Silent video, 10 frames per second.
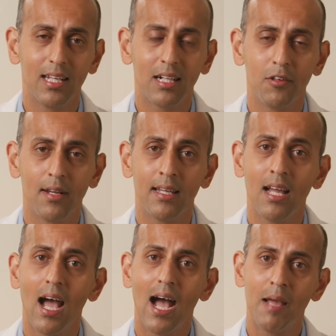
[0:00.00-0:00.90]
including
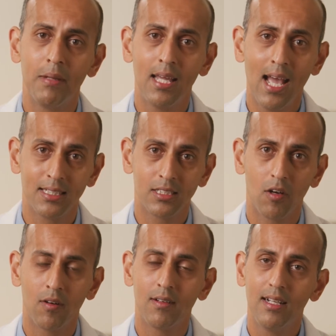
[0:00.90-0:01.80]
IBS
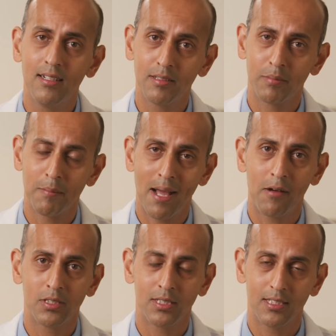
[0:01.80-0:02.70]
or irritable
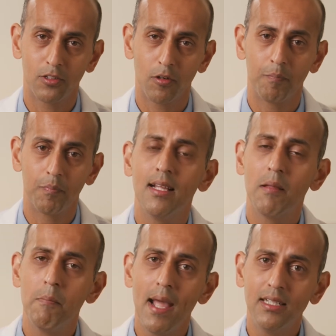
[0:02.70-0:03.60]
bowel syndrome.
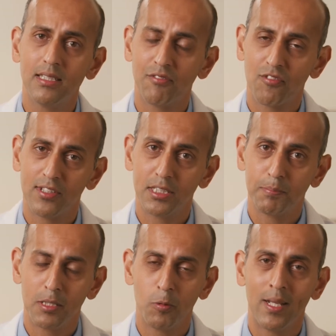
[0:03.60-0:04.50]
The main difference
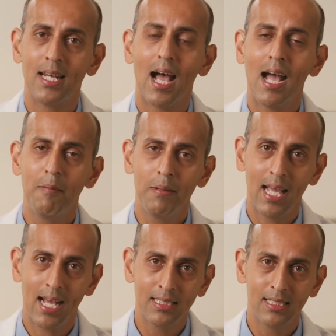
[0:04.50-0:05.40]
between
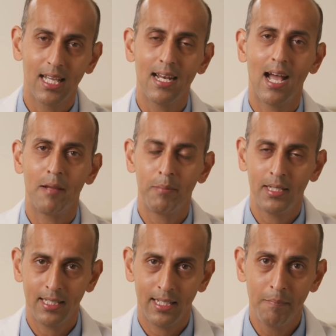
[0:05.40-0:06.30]
IBS and
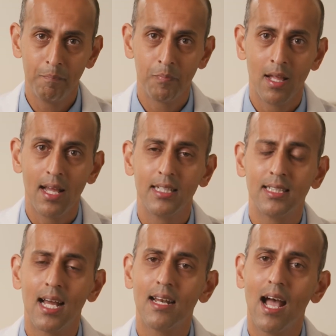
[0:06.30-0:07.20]
IBD is that